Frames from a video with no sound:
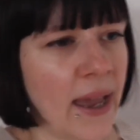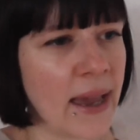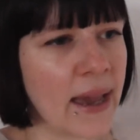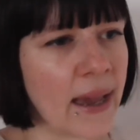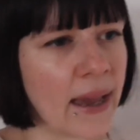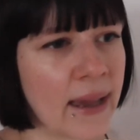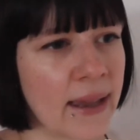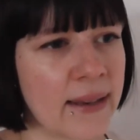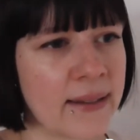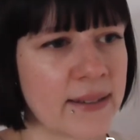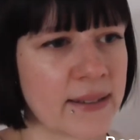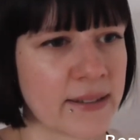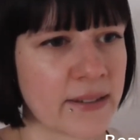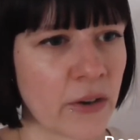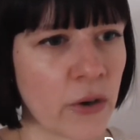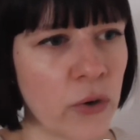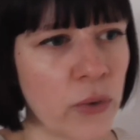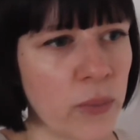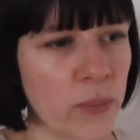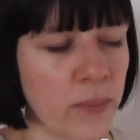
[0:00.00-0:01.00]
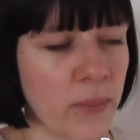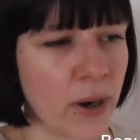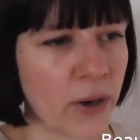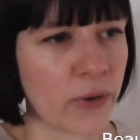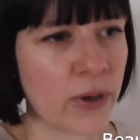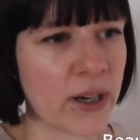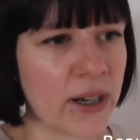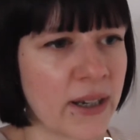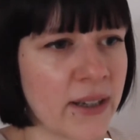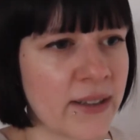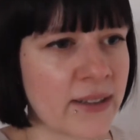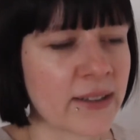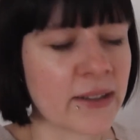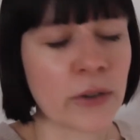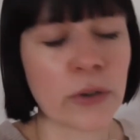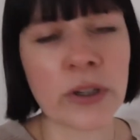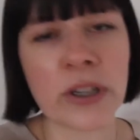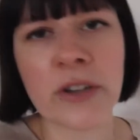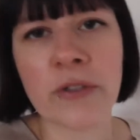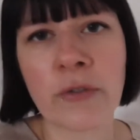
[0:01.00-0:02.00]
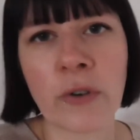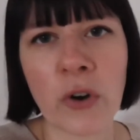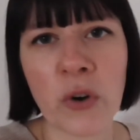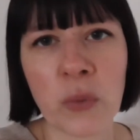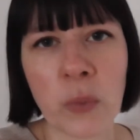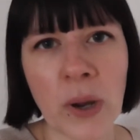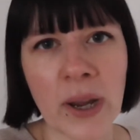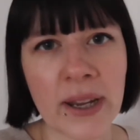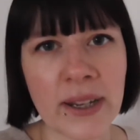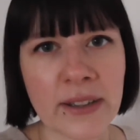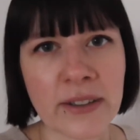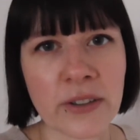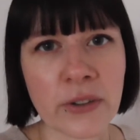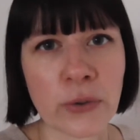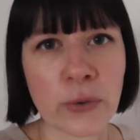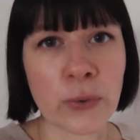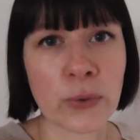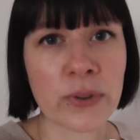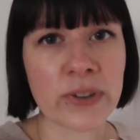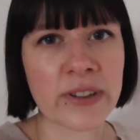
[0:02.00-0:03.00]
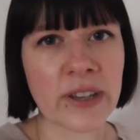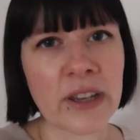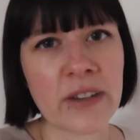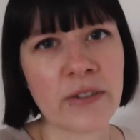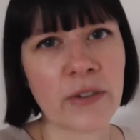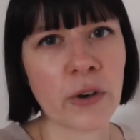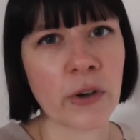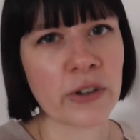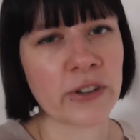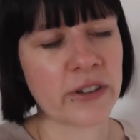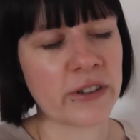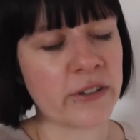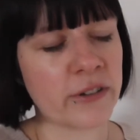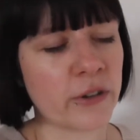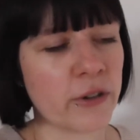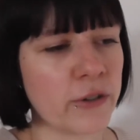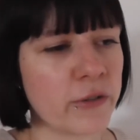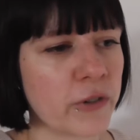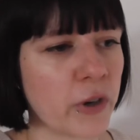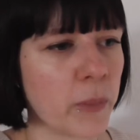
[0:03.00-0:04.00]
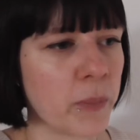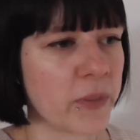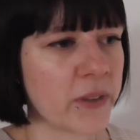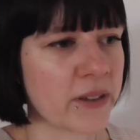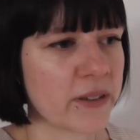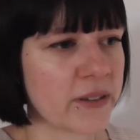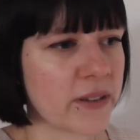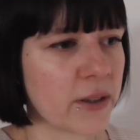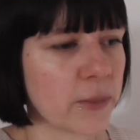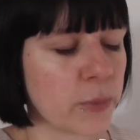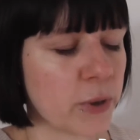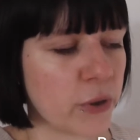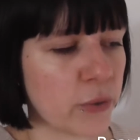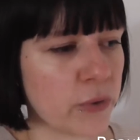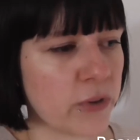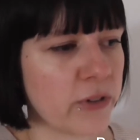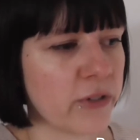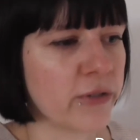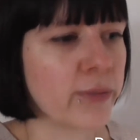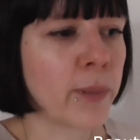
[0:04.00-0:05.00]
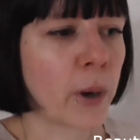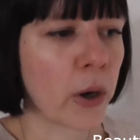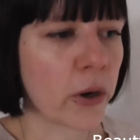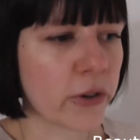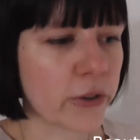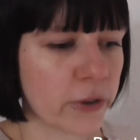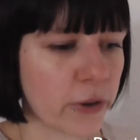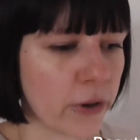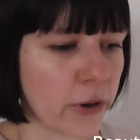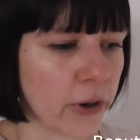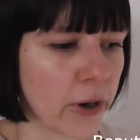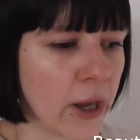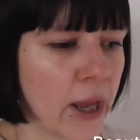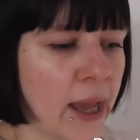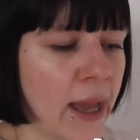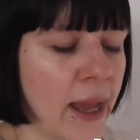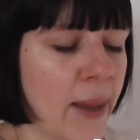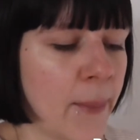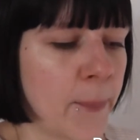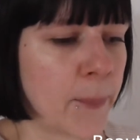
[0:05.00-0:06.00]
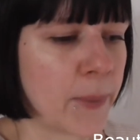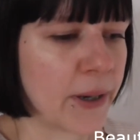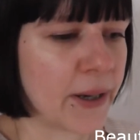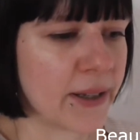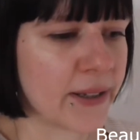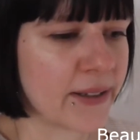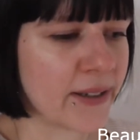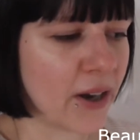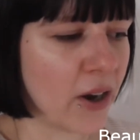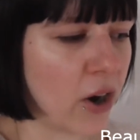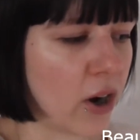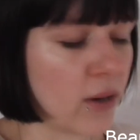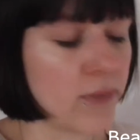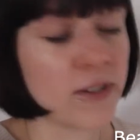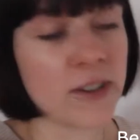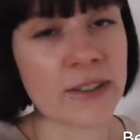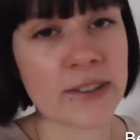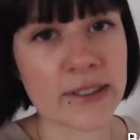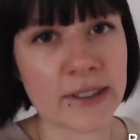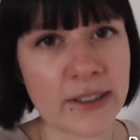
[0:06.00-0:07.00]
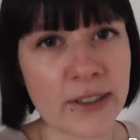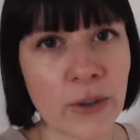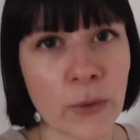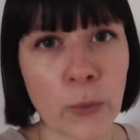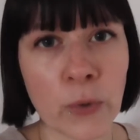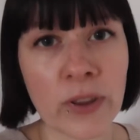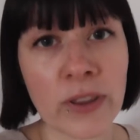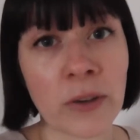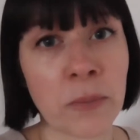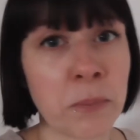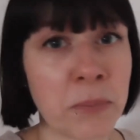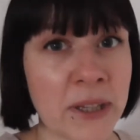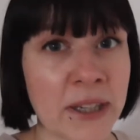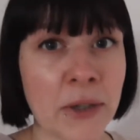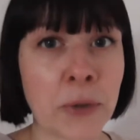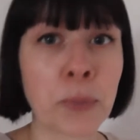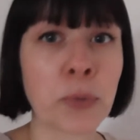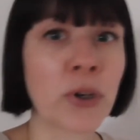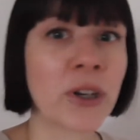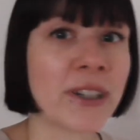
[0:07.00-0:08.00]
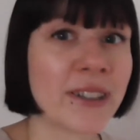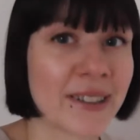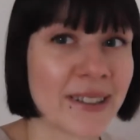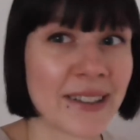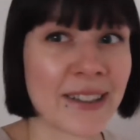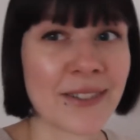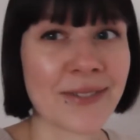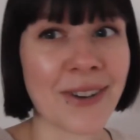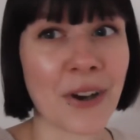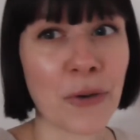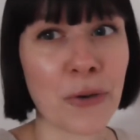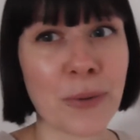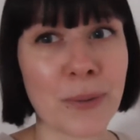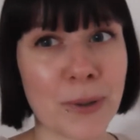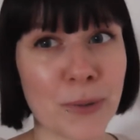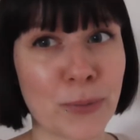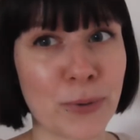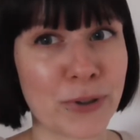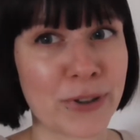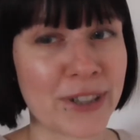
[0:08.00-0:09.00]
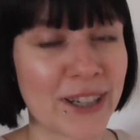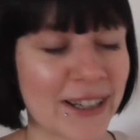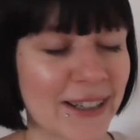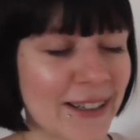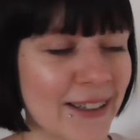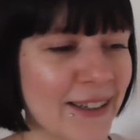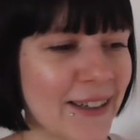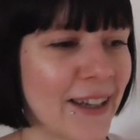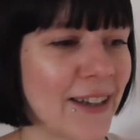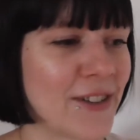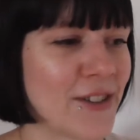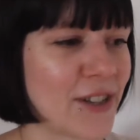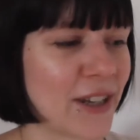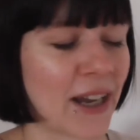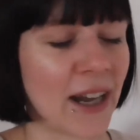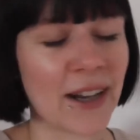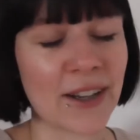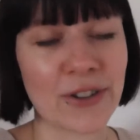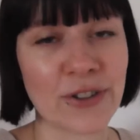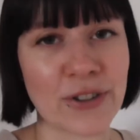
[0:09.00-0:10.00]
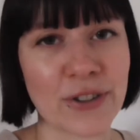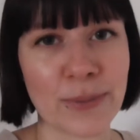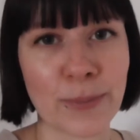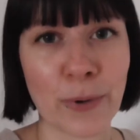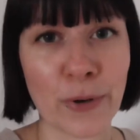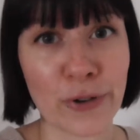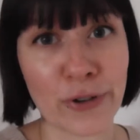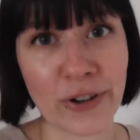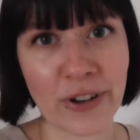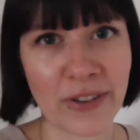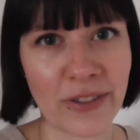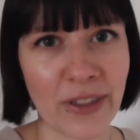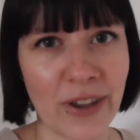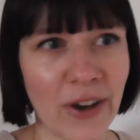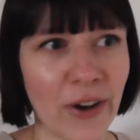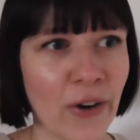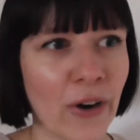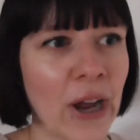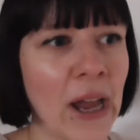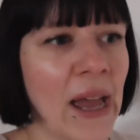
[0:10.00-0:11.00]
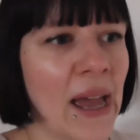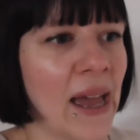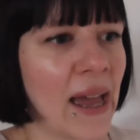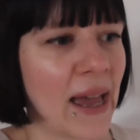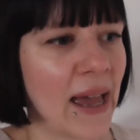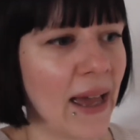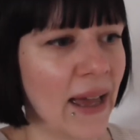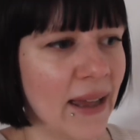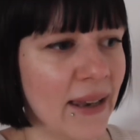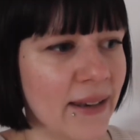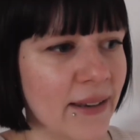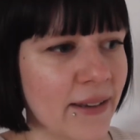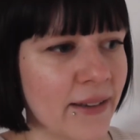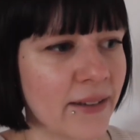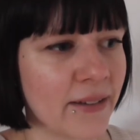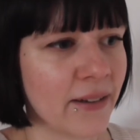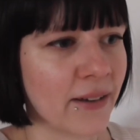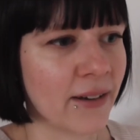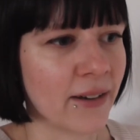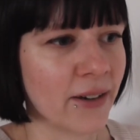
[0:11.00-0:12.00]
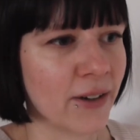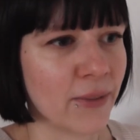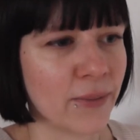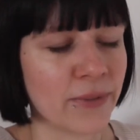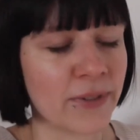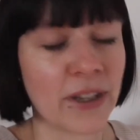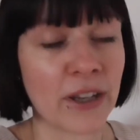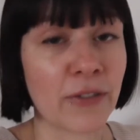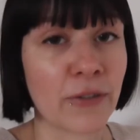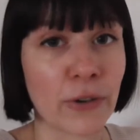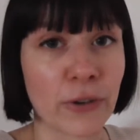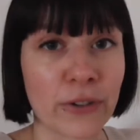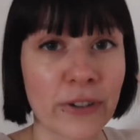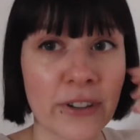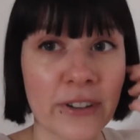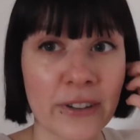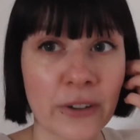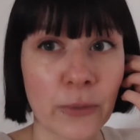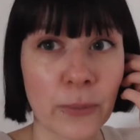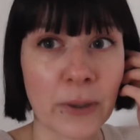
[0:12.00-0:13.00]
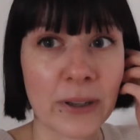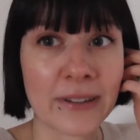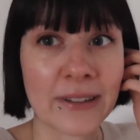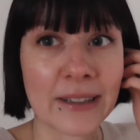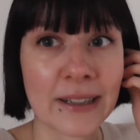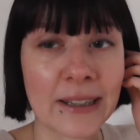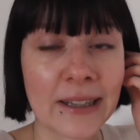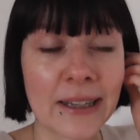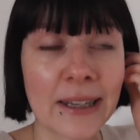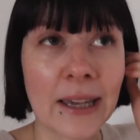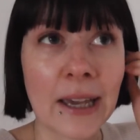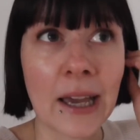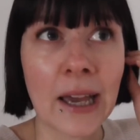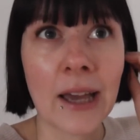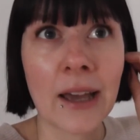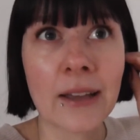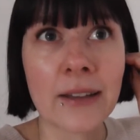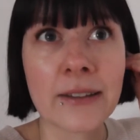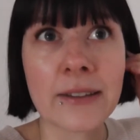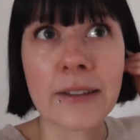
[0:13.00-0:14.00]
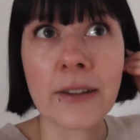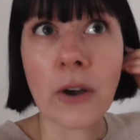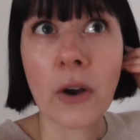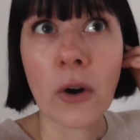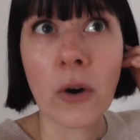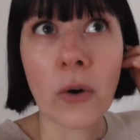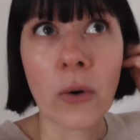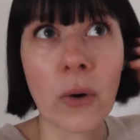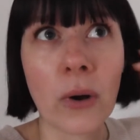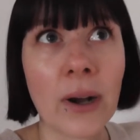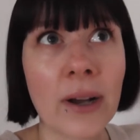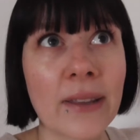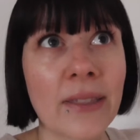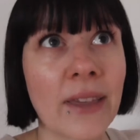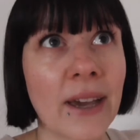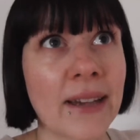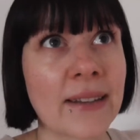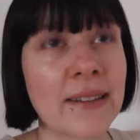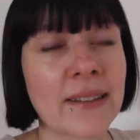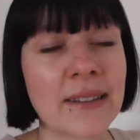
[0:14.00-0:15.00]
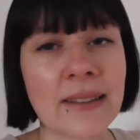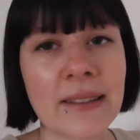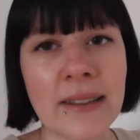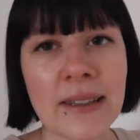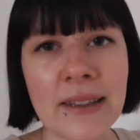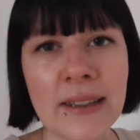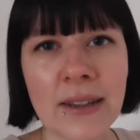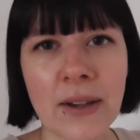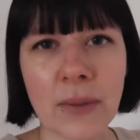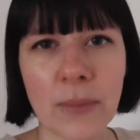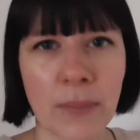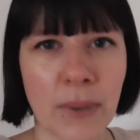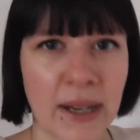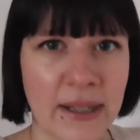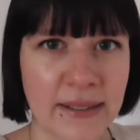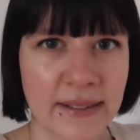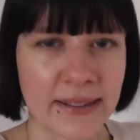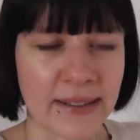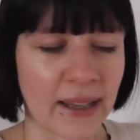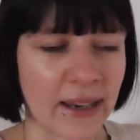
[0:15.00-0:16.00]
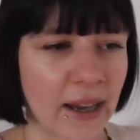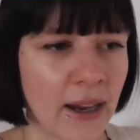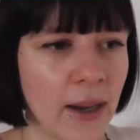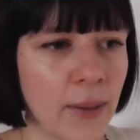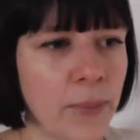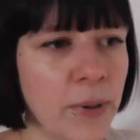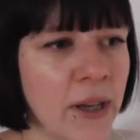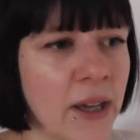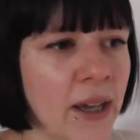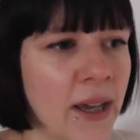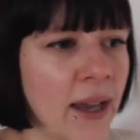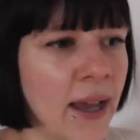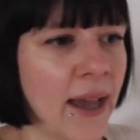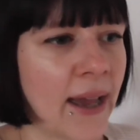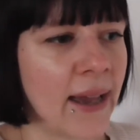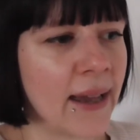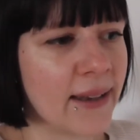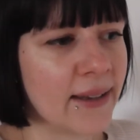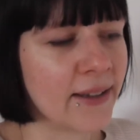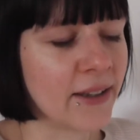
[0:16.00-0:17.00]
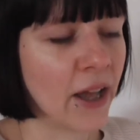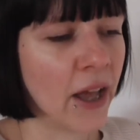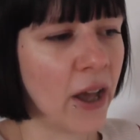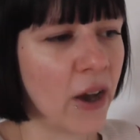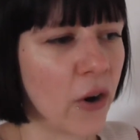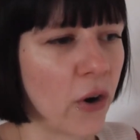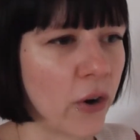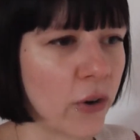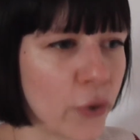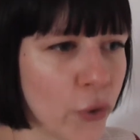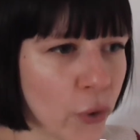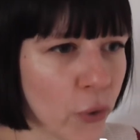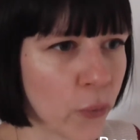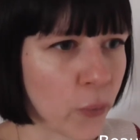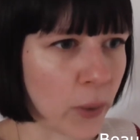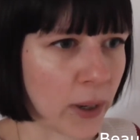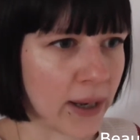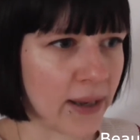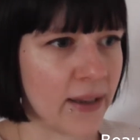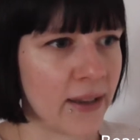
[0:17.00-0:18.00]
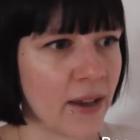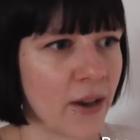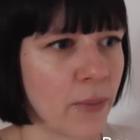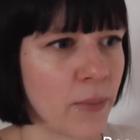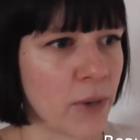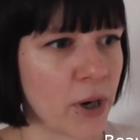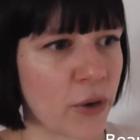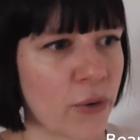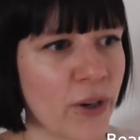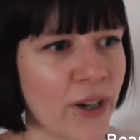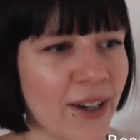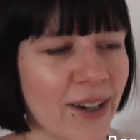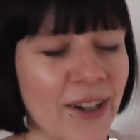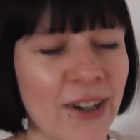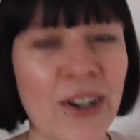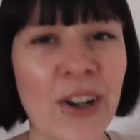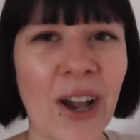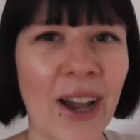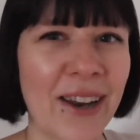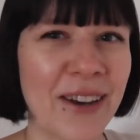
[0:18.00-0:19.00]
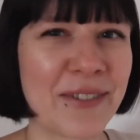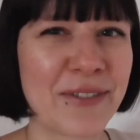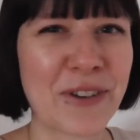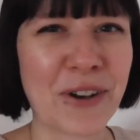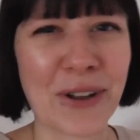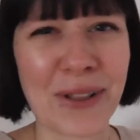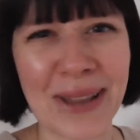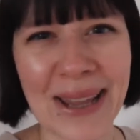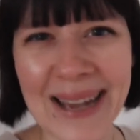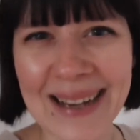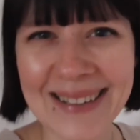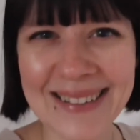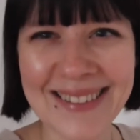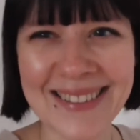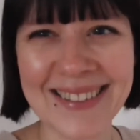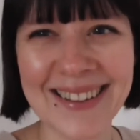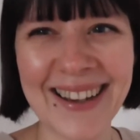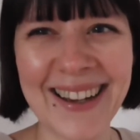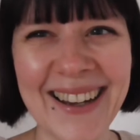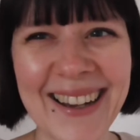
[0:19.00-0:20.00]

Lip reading: And so Mara is looking for a way to save her sister from this abusive partner, but obviously with him being a prince, he's very well protected and she can't just march in there and save her sister, basically. So that's the main setup, and on her way Mara kind of collects